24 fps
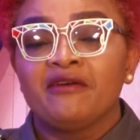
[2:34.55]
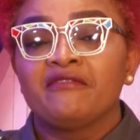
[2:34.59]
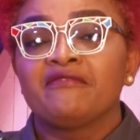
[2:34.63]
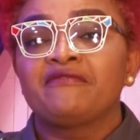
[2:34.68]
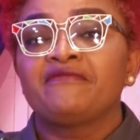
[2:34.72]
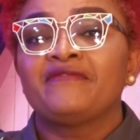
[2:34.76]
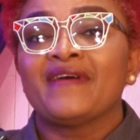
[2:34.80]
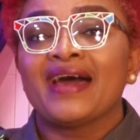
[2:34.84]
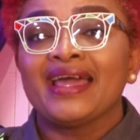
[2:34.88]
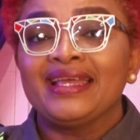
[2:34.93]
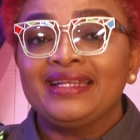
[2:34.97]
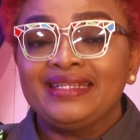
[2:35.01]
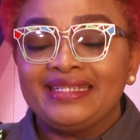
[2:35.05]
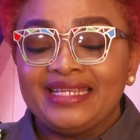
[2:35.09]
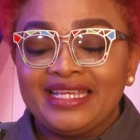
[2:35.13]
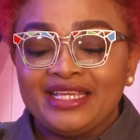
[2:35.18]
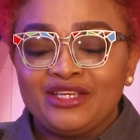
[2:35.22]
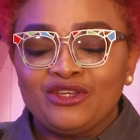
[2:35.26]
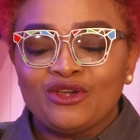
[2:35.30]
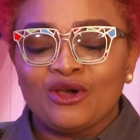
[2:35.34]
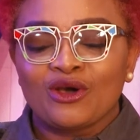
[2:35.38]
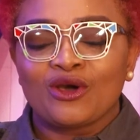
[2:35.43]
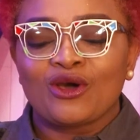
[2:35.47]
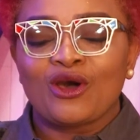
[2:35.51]

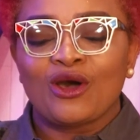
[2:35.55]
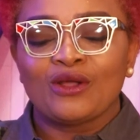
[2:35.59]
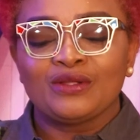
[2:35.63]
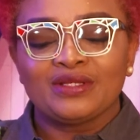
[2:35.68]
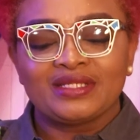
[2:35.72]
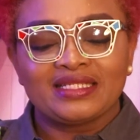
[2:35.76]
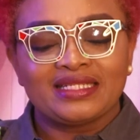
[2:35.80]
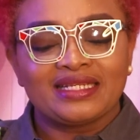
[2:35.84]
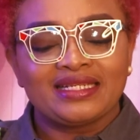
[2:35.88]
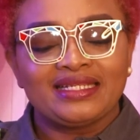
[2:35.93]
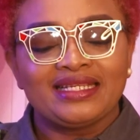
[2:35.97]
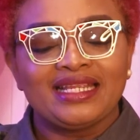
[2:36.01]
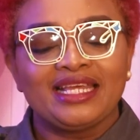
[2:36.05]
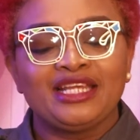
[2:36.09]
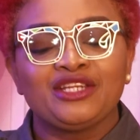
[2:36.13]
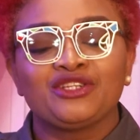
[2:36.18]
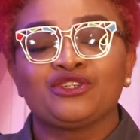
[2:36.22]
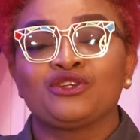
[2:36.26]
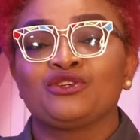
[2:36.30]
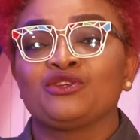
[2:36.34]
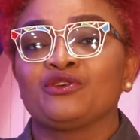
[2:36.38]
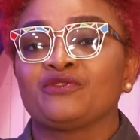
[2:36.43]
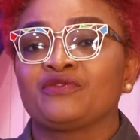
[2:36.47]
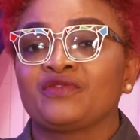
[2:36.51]
finding your
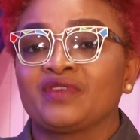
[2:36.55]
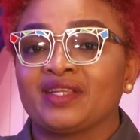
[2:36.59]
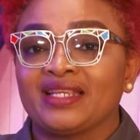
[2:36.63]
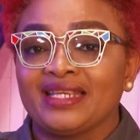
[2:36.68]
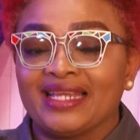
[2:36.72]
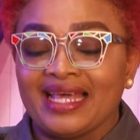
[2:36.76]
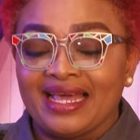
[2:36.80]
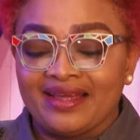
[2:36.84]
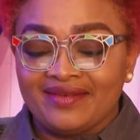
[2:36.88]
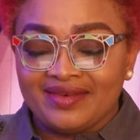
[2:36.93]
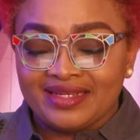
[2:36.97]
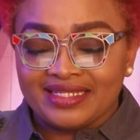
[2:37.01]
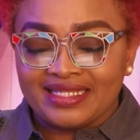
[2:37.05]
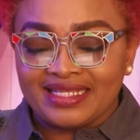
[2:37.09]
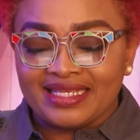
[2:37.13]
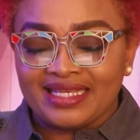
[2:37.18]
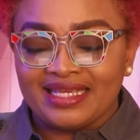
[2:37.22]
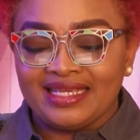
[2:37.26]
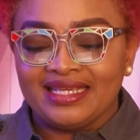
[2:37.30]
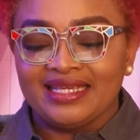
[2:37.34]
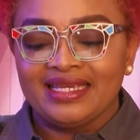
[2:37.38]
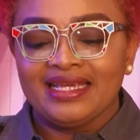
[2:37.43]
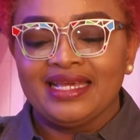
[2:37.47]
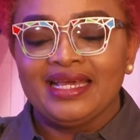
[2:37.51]
constellation of
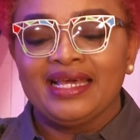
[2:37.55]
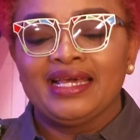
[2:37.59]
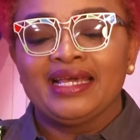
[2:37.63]
clarity